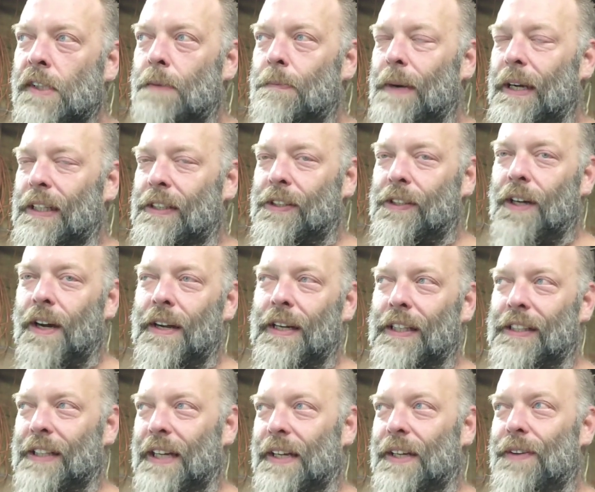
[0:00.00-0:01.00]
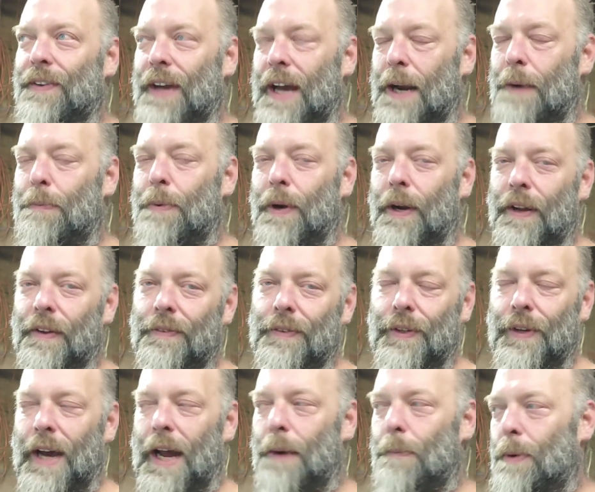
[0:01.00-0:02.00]
And my son is like, you got to put
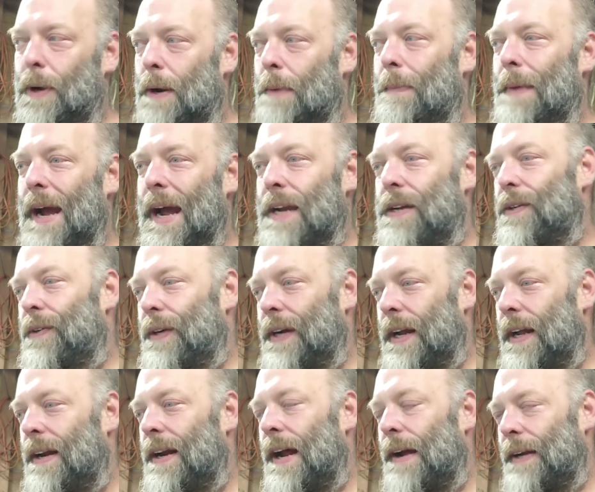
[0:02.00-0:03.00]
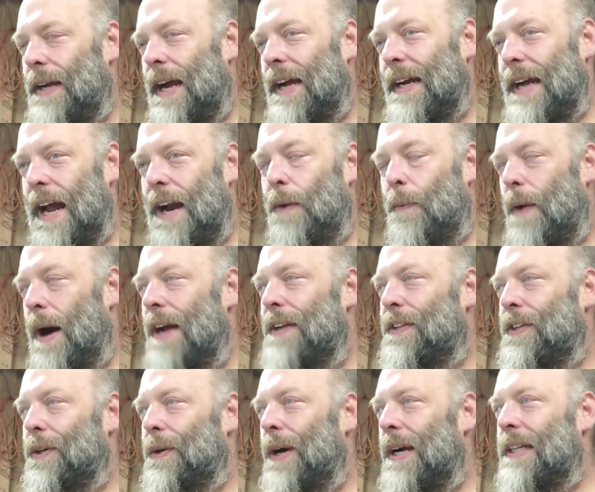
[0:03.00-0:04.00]
a manual in it. And I kind of
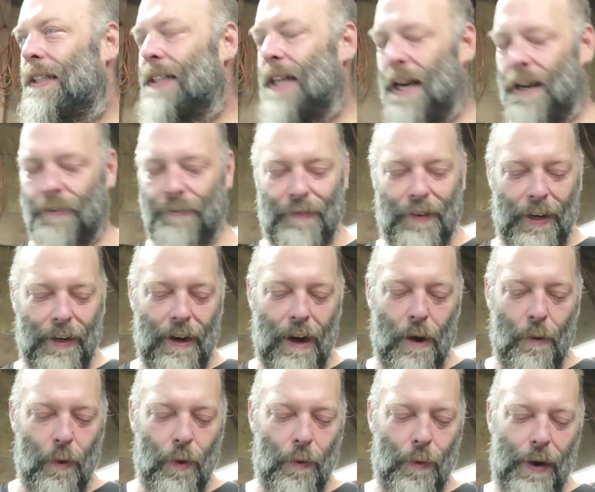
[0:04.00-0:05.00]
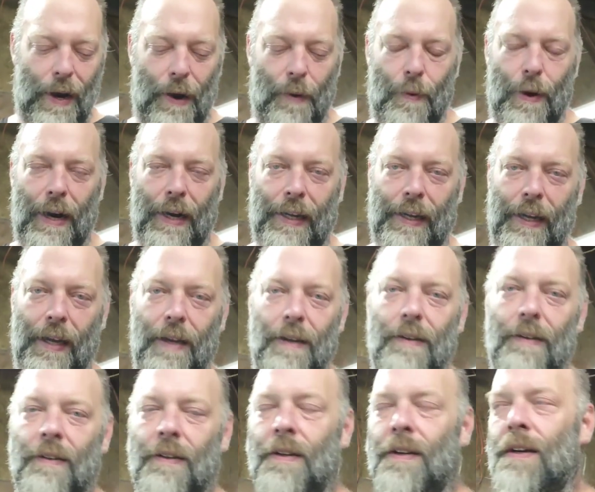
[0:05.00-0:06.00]
want to. I just got to figure out what one I want to
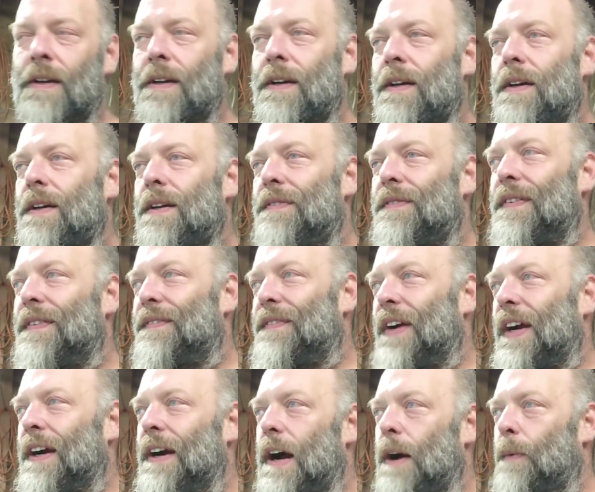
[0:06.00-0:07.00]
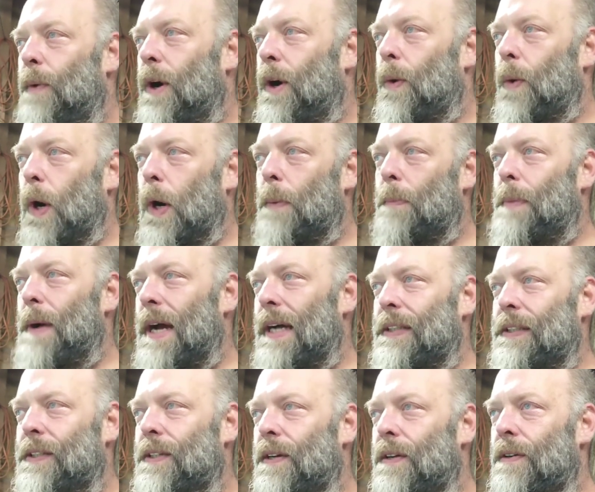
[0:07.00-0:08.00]
get, figure out what'll work
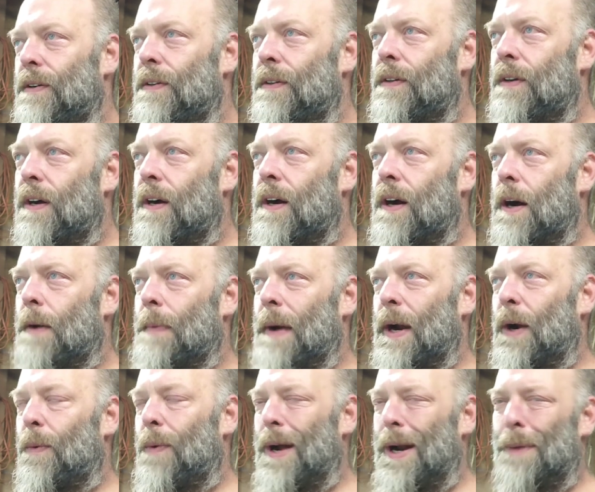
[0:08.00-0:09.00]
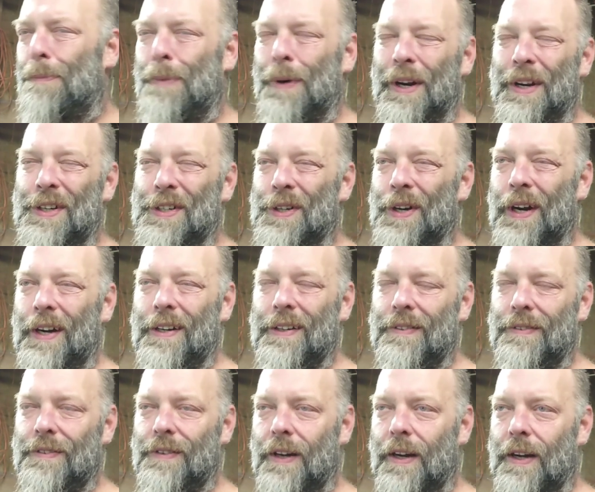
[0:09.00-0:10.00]
best. I don't want to put a
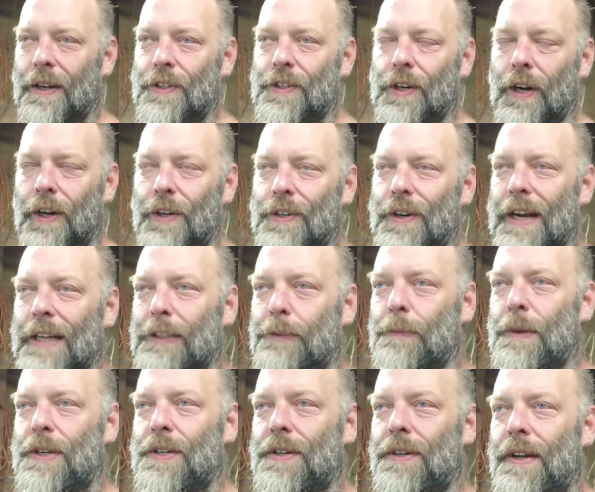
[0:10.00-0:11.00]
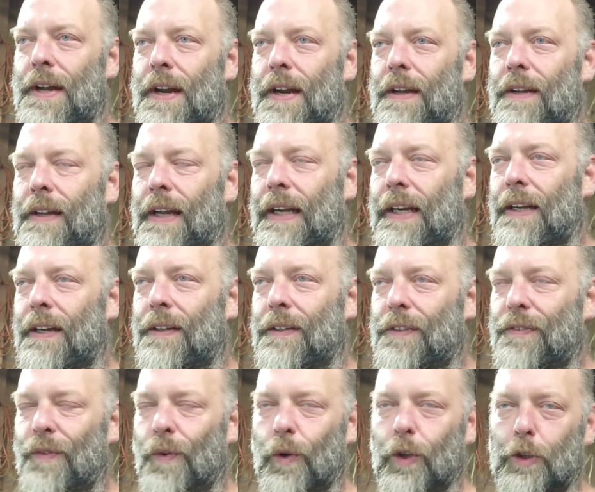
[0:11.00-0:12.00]
truck transmission in it, like a
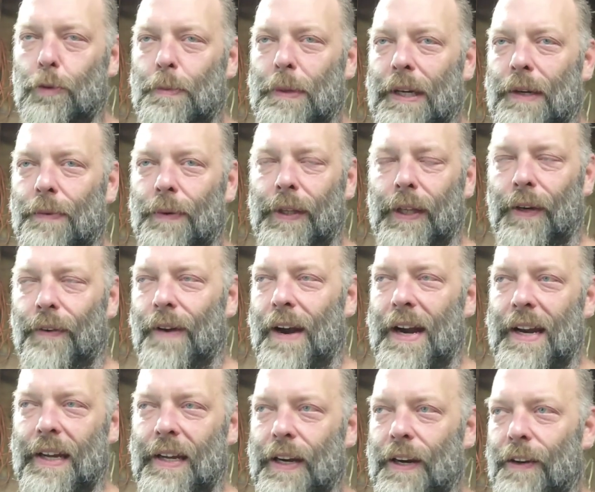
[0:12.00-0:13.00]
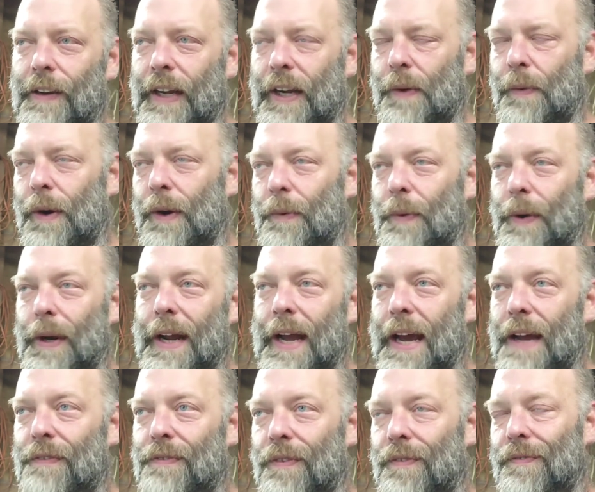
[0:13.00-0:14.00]
4-speed with the granny gear, like what it would have
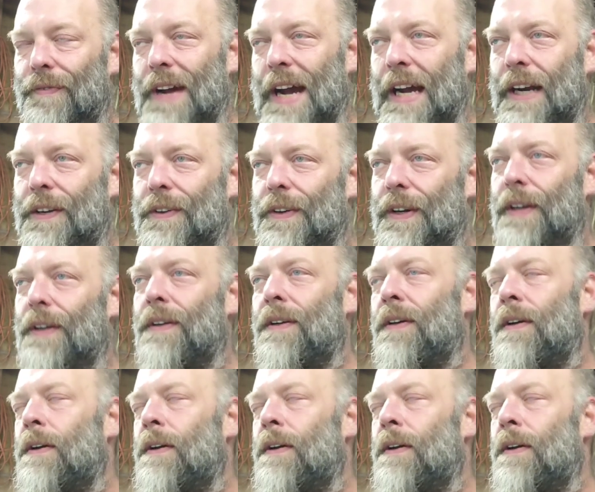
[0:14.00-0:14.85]
had from factory.